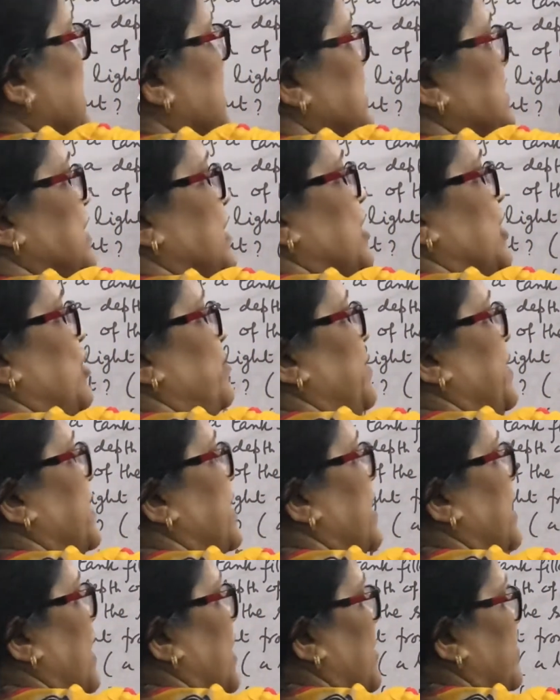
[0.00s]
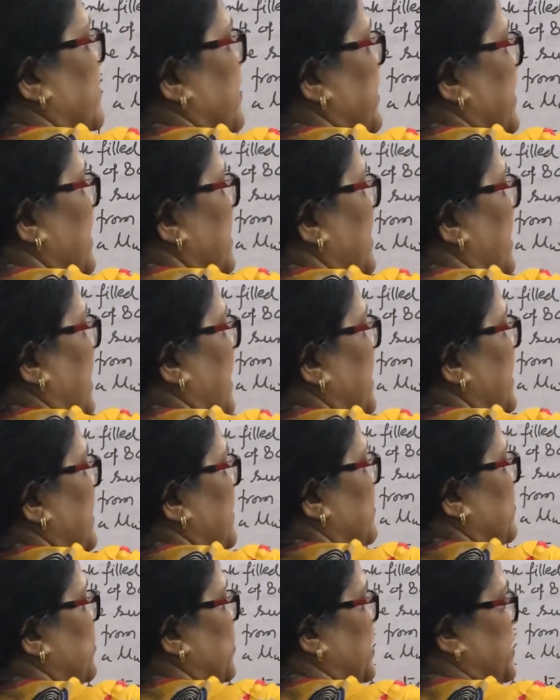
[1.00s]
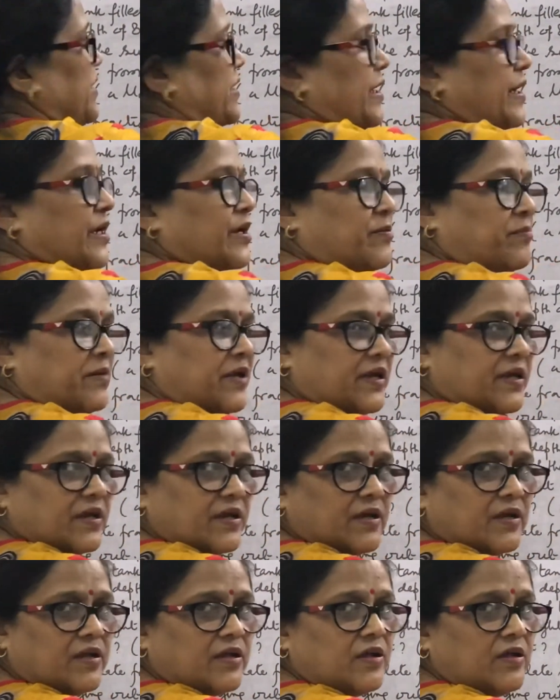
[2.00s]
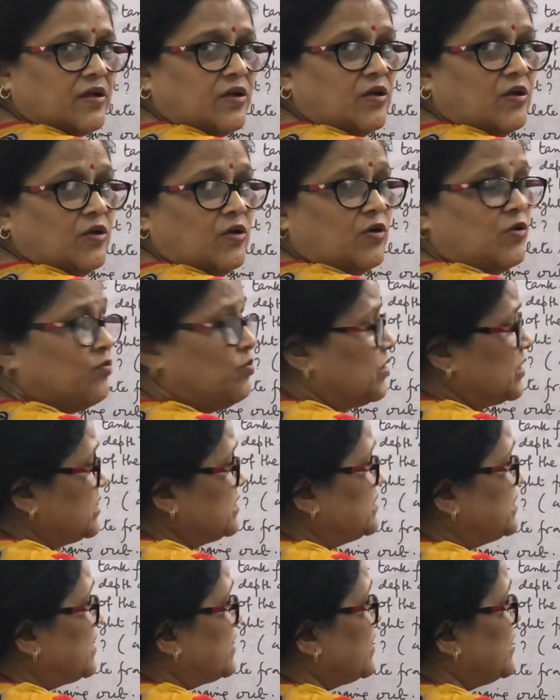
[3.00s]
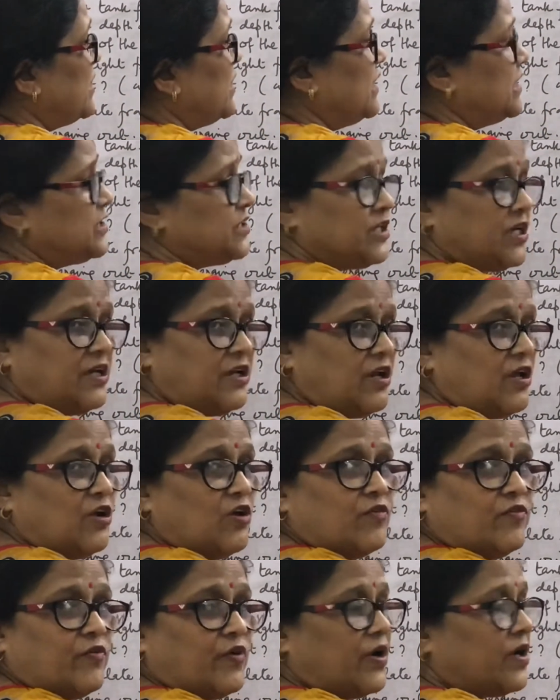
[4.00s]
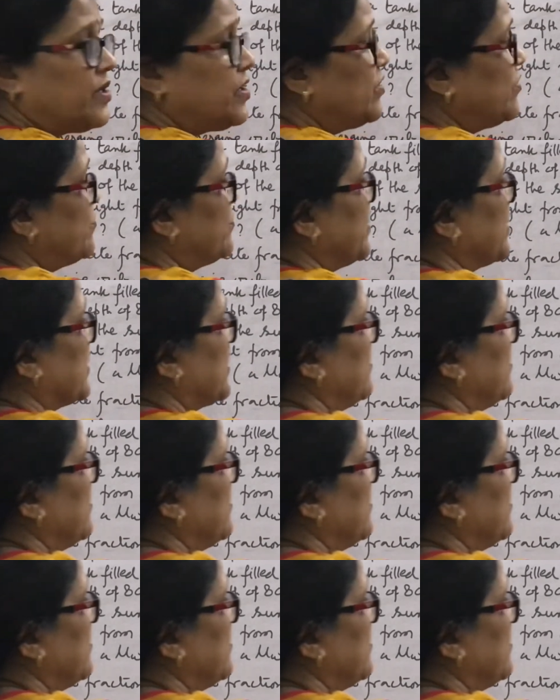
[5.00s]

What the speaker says: centimeter. I have written height 0.8 meter. What is the relation for refractive